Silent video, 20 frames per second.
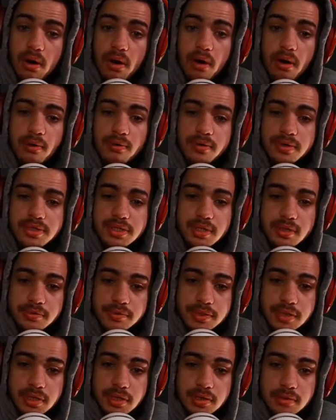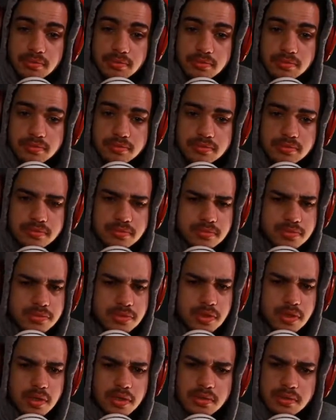Oh, what's up? What's up?
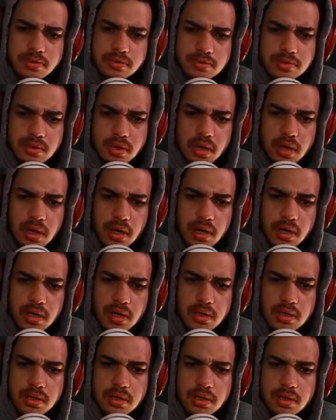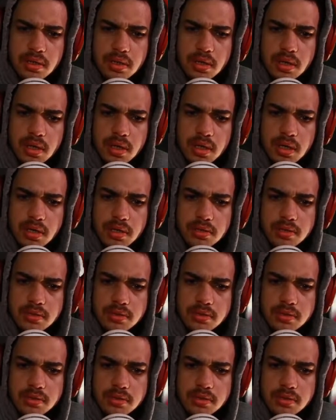Huh? Huh?